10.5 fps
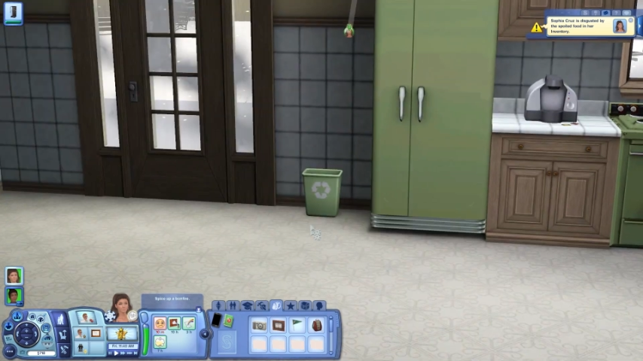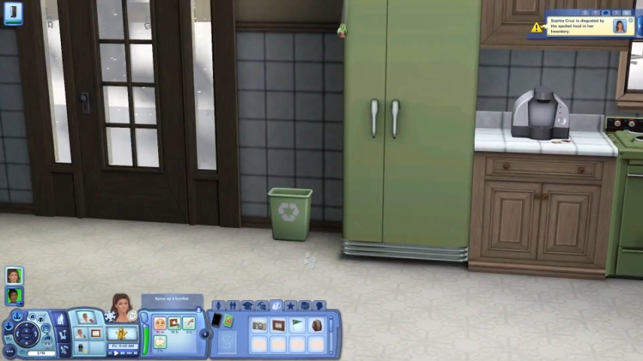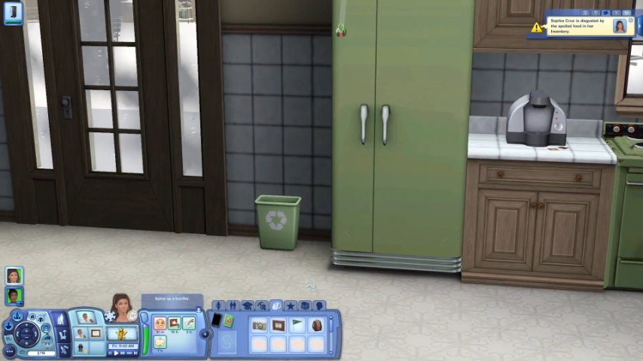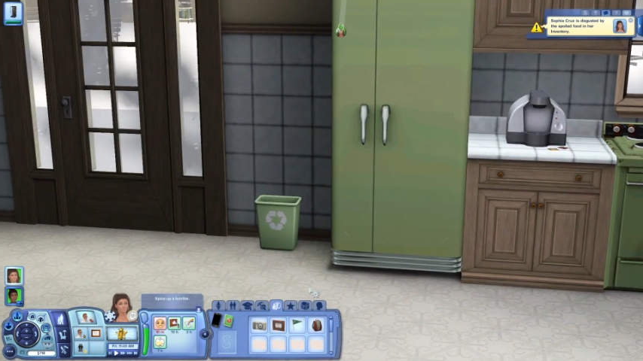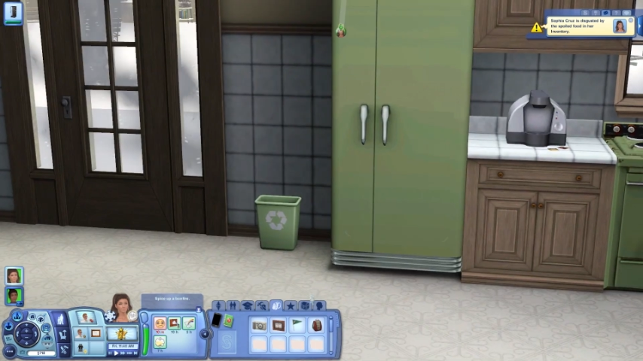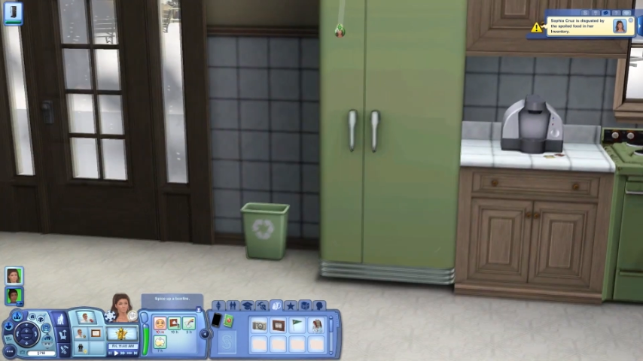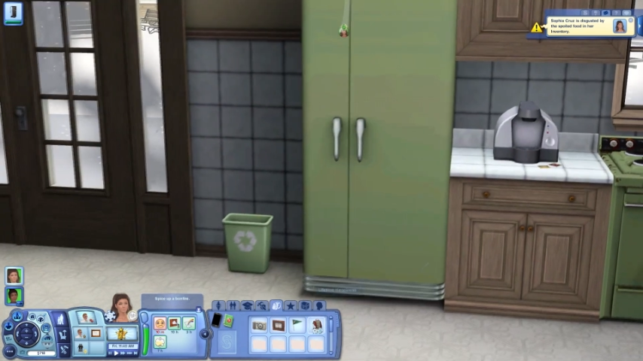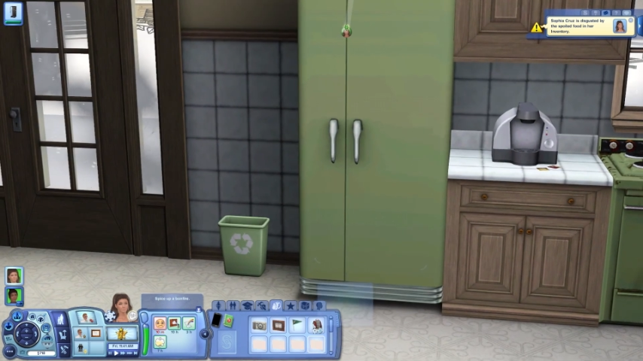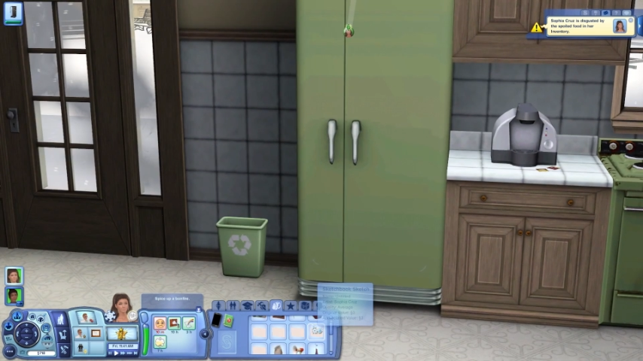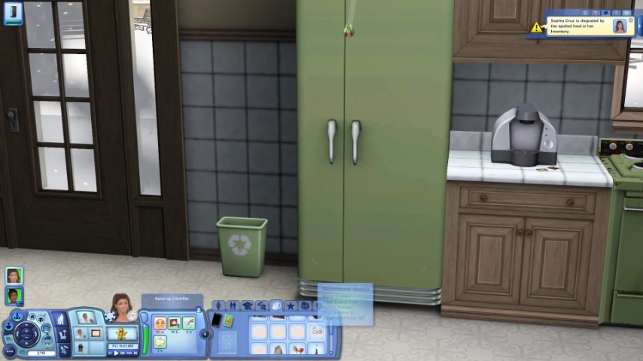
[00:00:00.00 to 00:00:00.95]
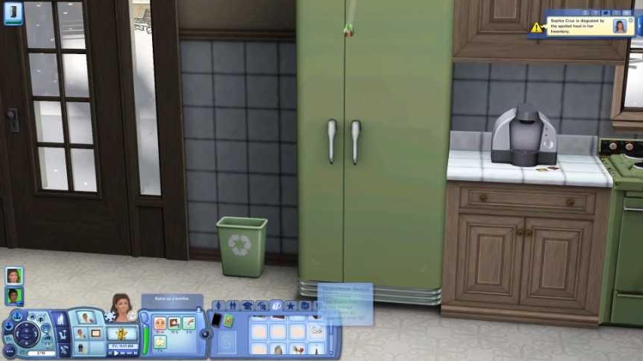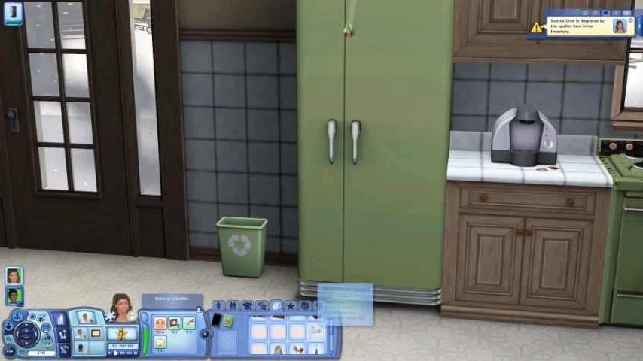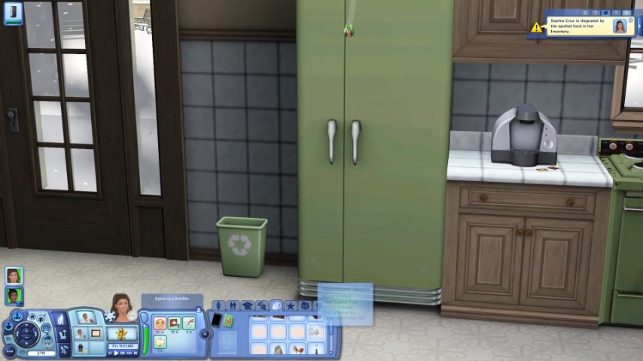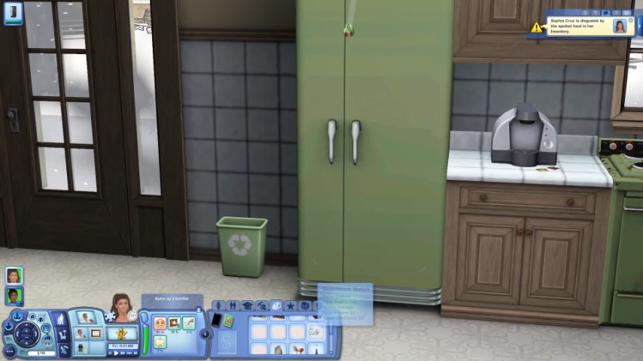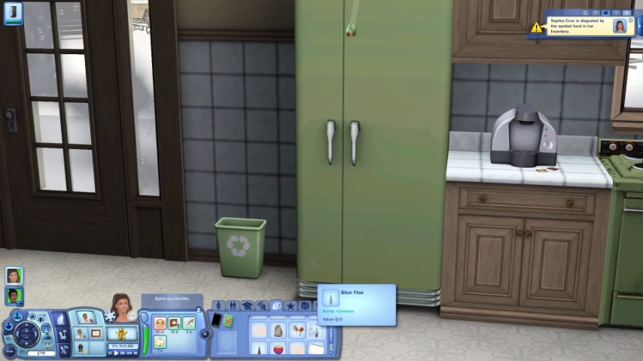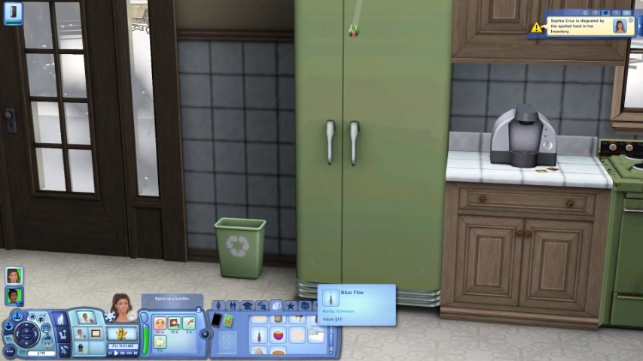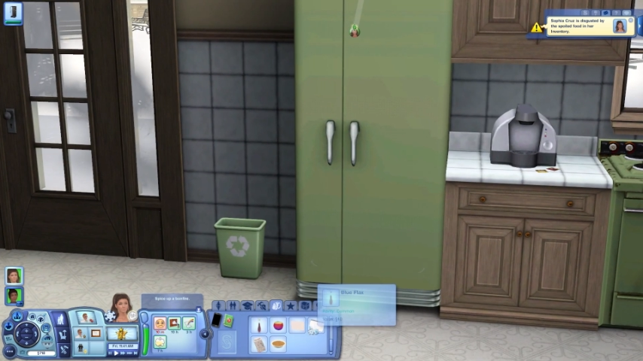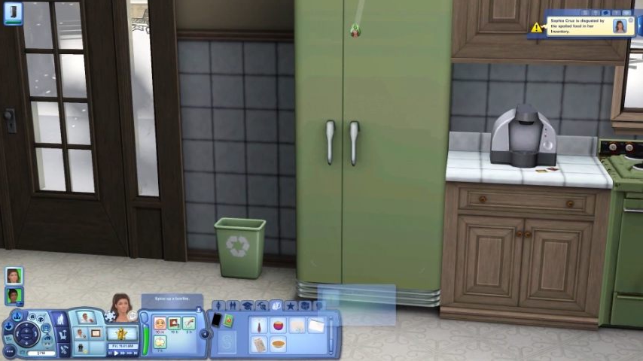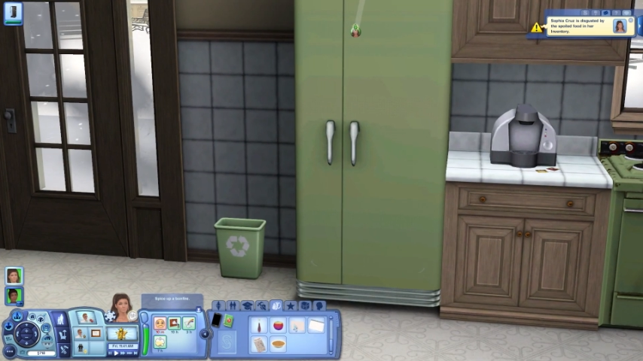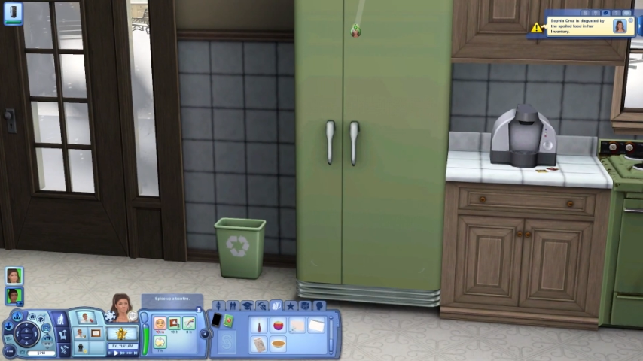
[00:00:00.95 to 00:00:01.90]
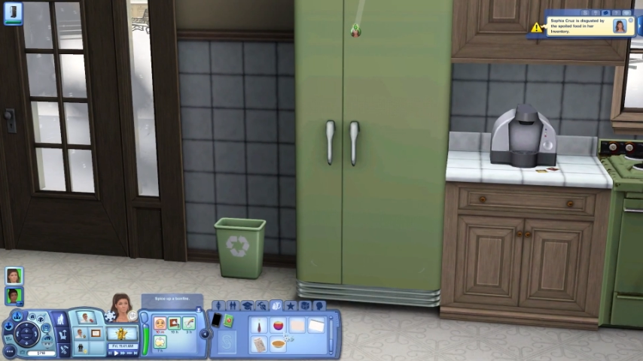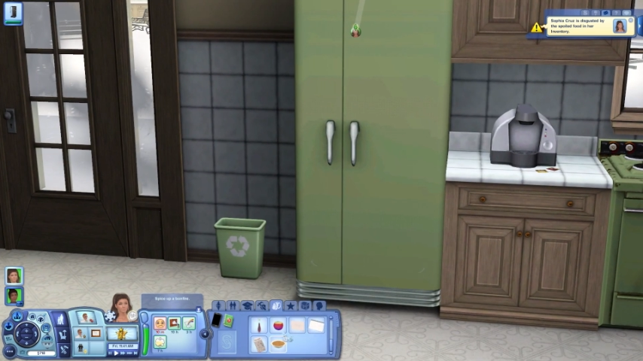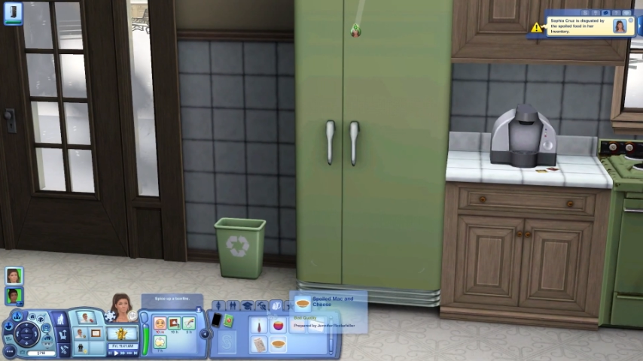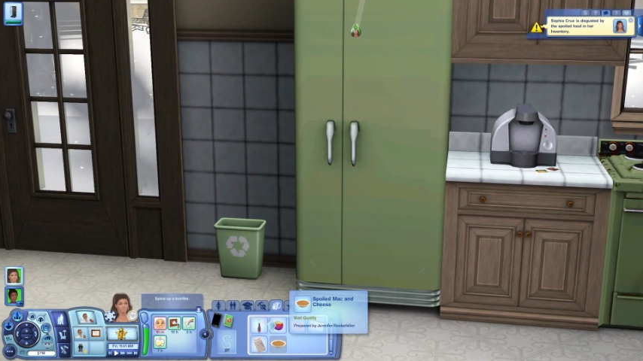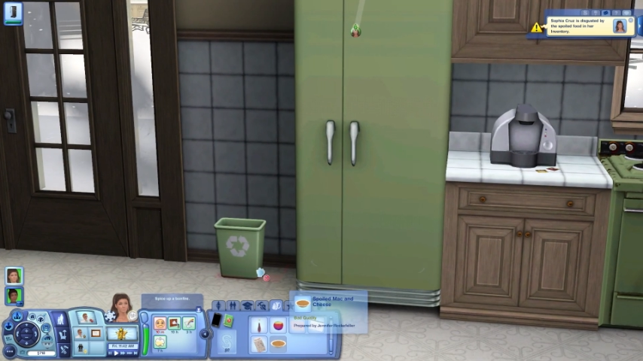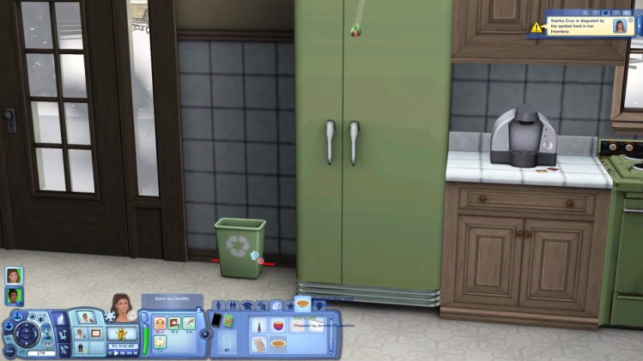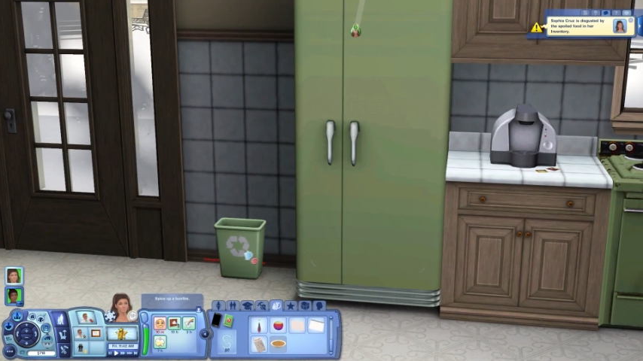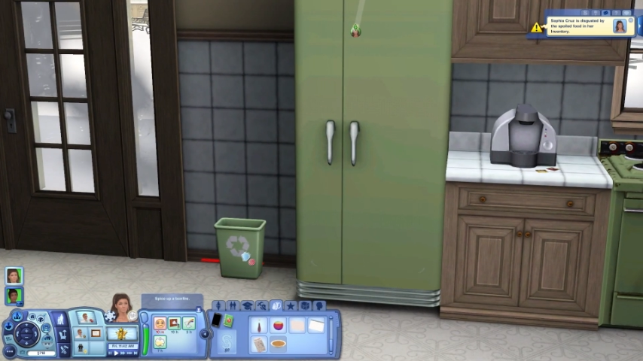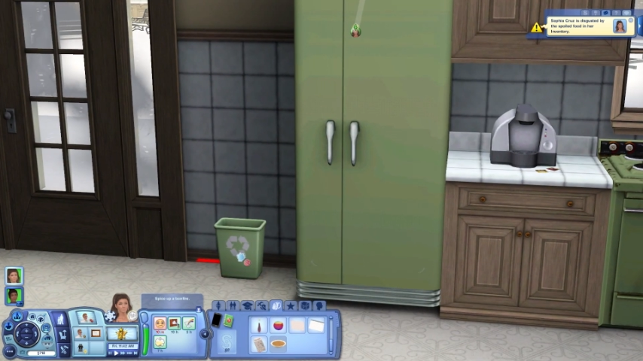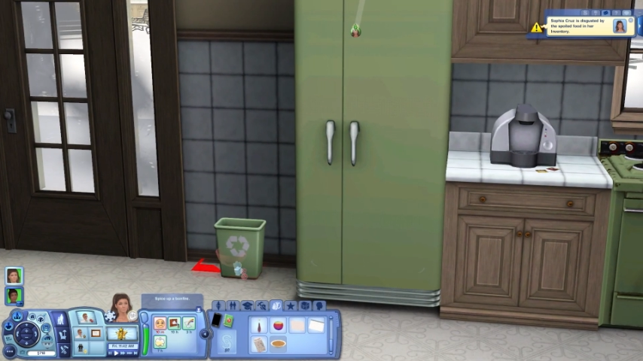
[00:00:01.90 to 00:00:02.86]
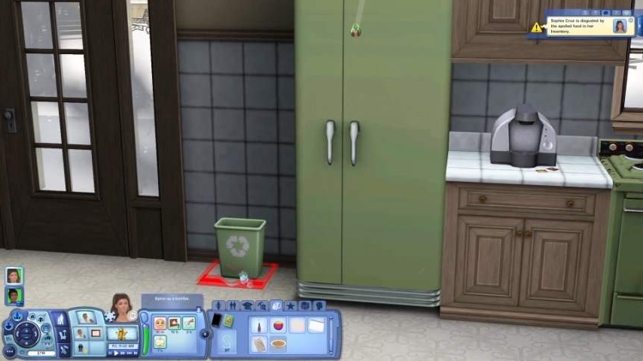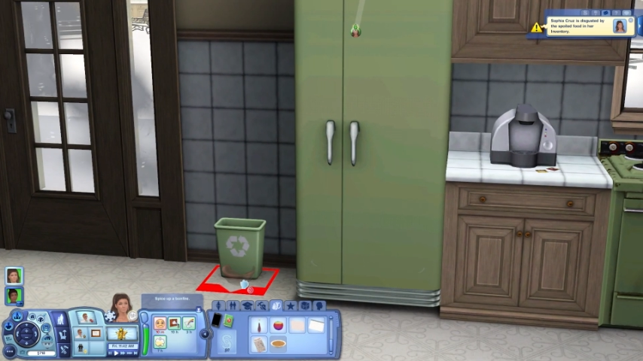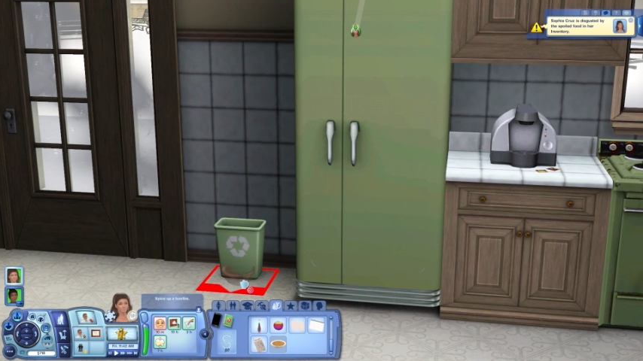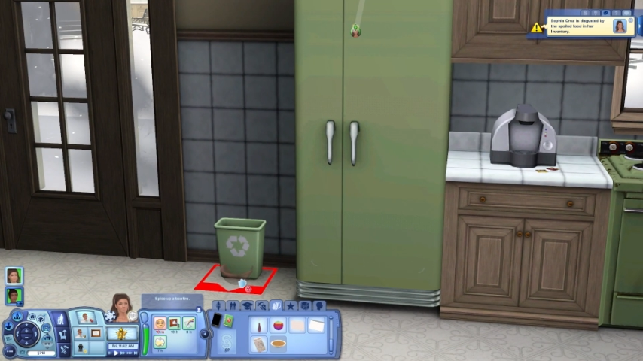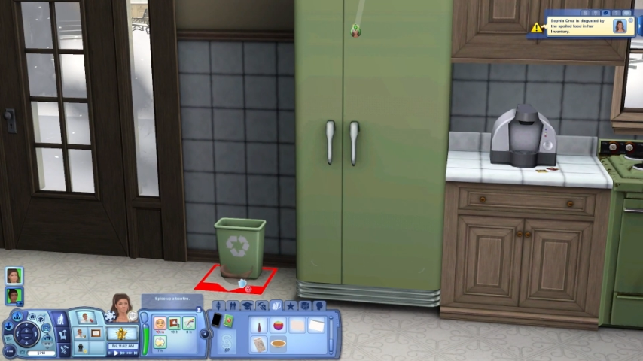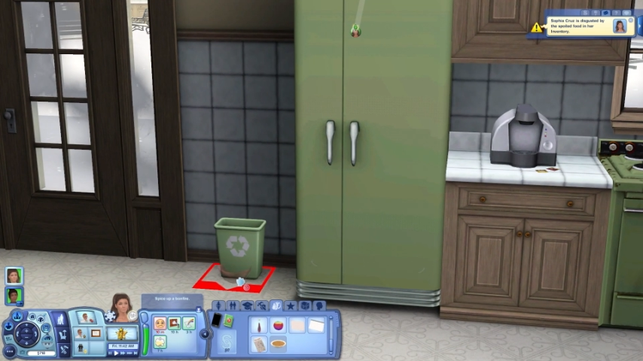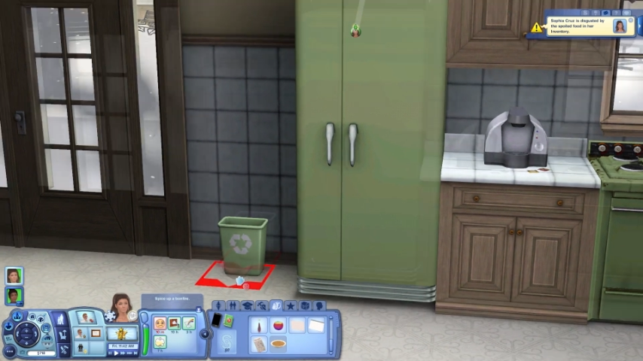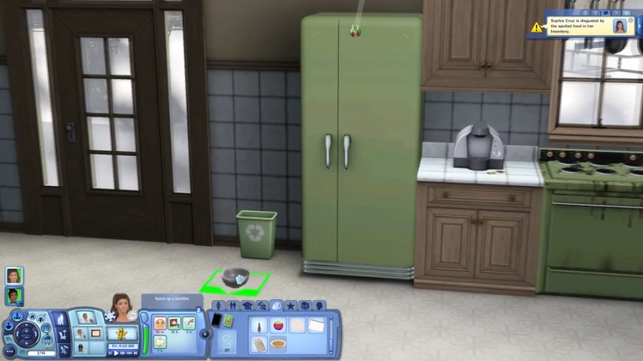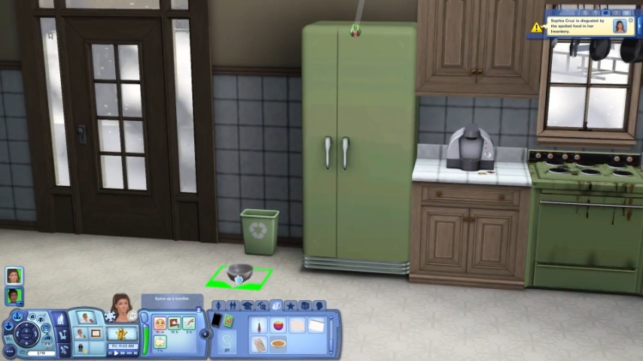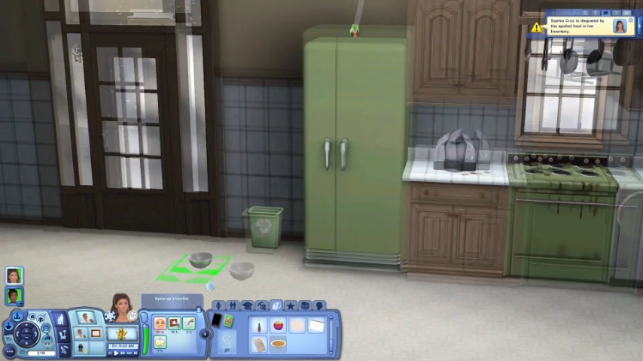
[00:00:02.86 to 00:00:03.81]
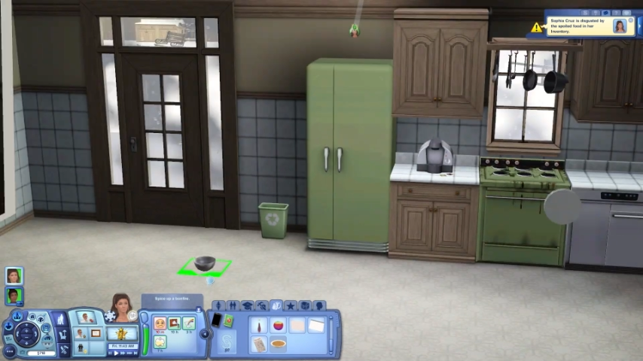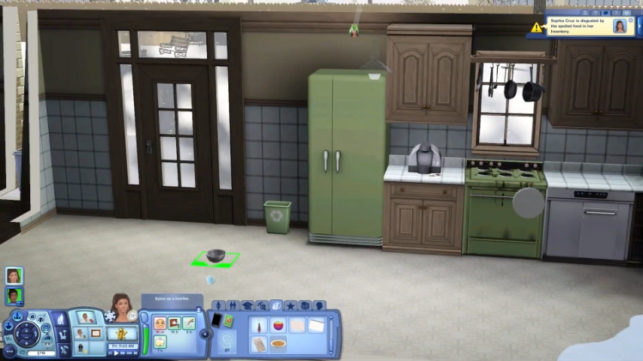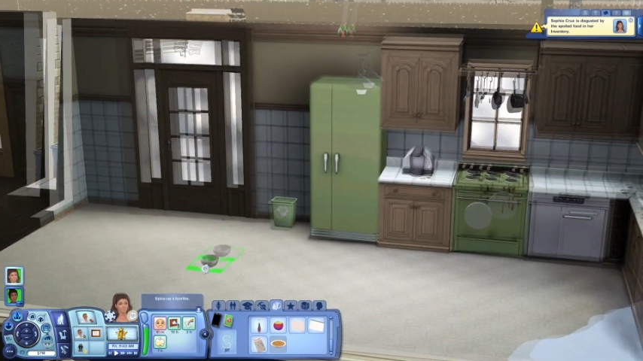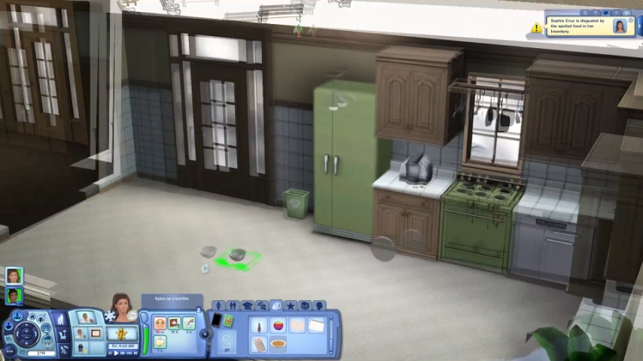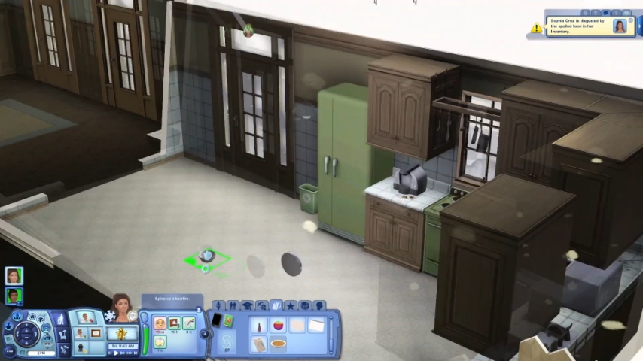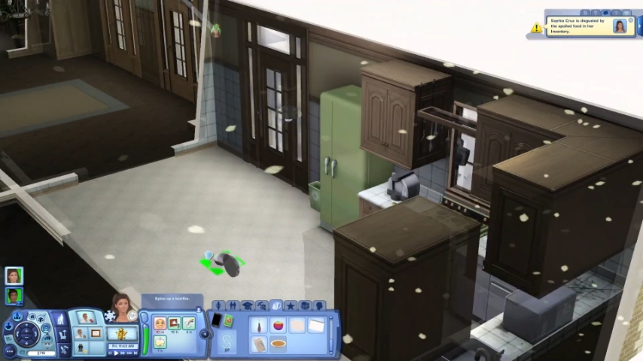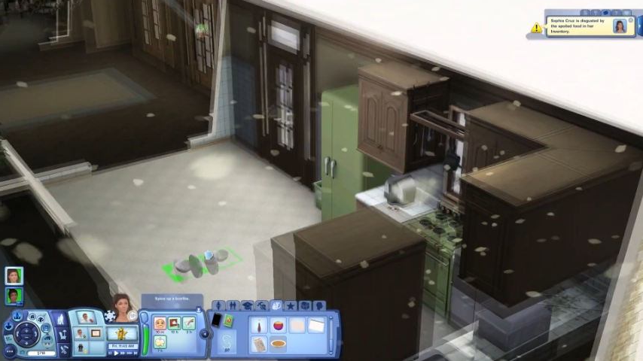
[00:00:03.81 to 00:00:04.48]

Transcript: (no speaker visible)